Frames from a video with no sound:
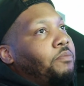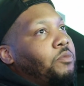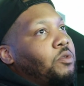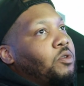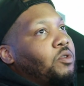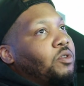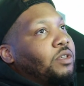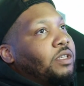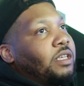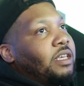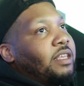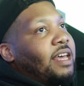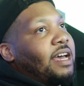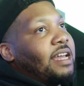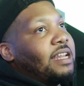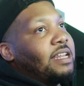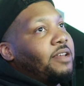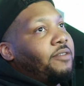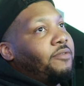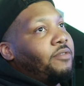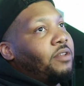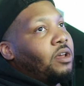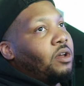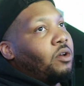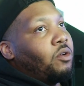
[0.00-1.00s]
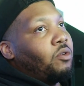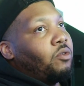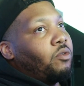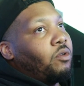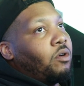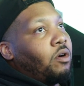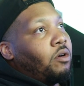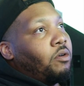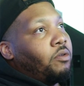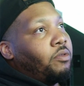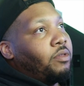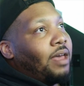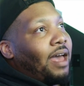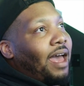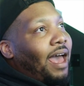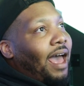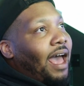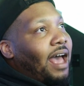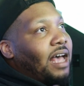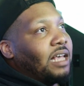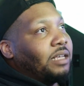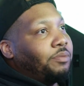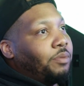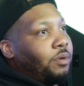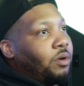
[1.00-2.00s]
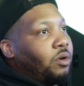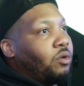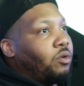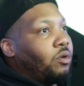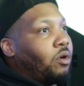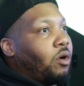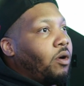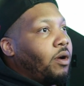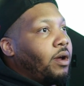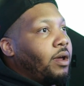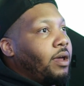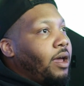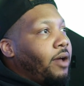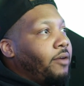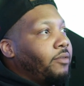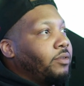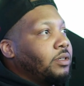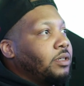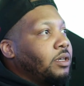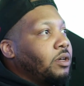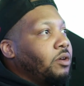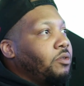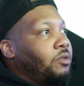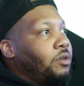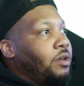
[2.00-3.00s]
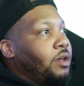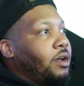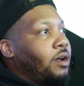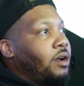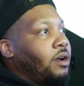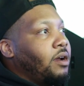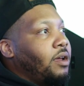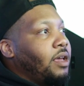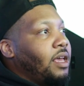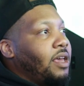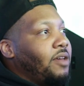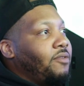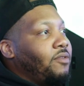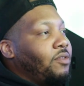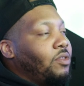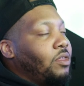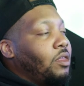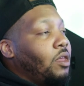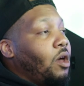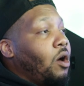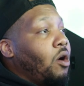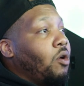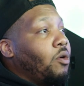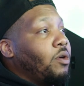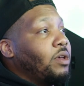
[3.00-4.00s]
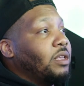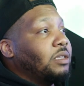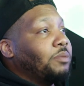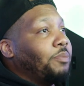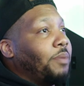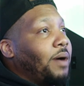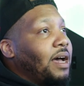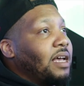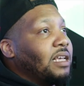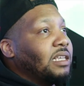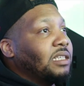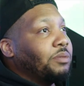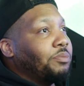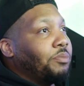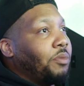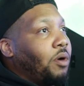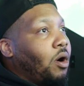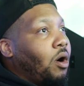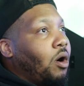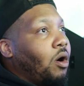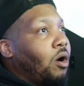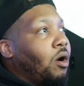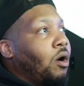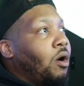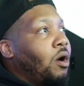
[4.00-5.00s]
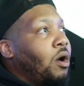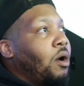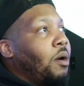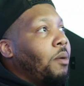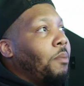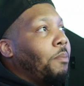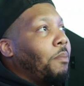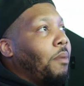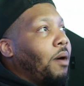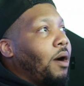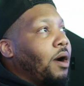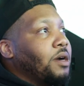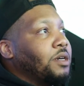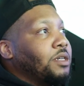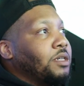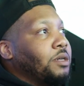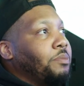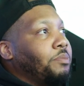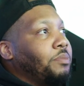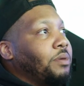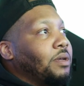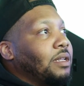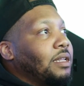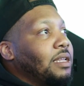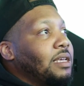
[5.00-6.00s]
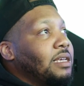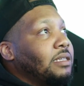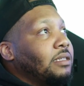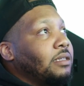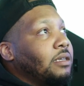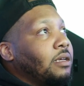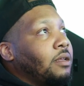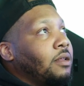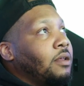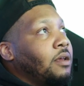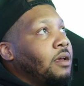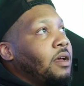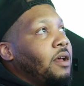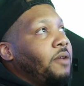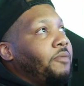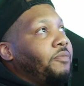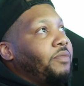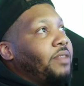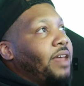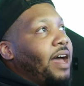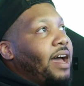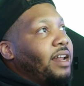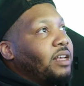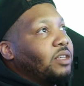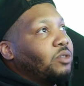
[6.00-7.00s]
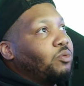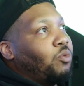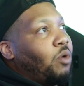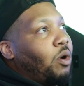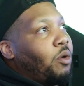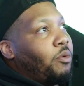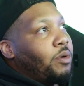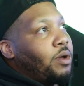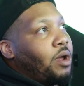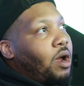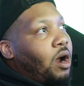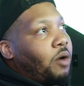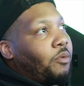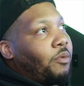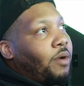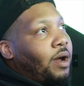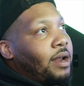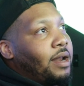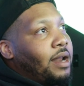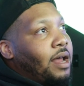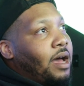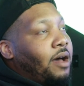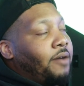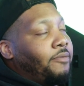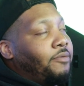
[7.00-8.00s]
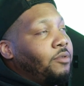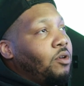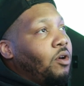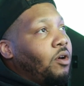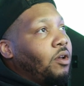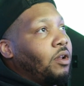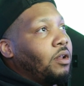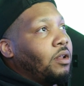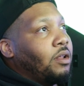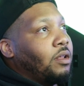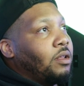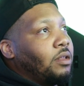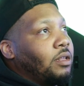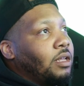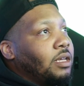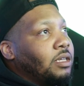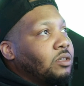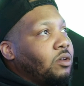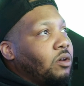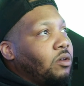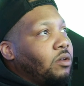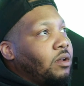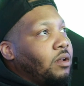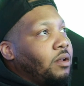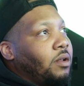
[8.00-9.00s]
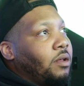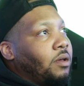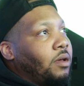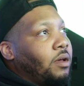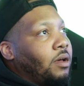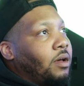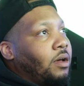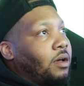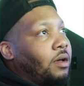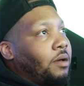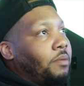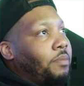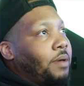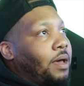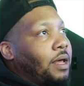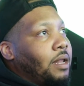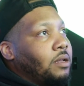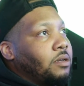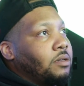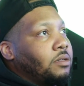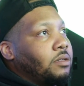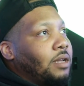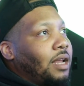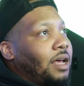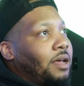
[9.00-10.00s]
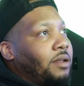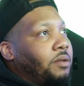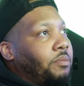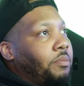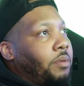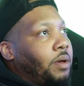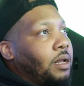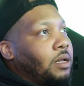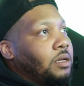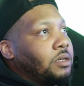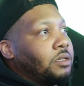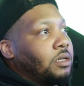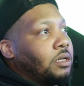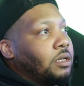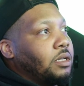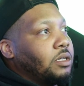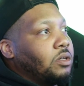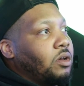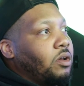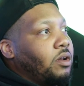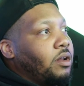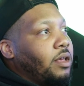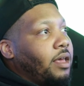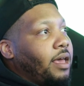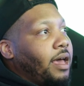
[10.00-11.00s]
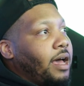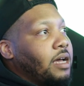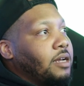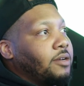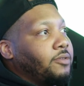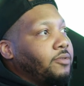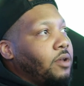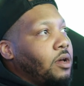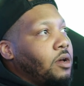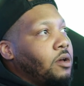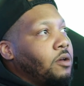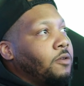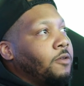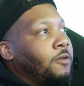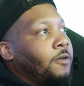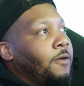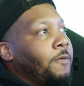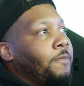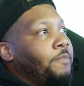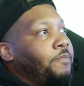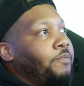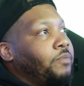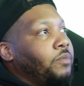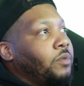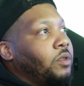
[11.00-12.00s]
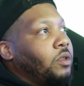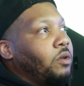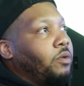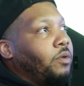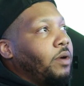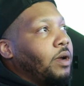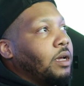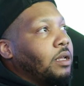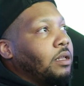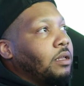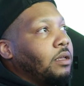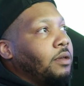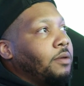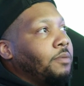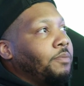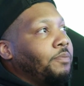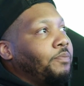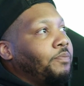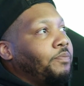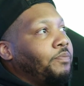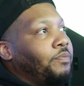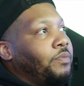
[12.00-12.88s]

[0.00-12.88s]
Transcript: you see that dividend growth has been growing every single year, even though it's by a small margin. But listen, that is where we are right now. If you let's go to the not the balance sheet. Let's go to the cash flow directly.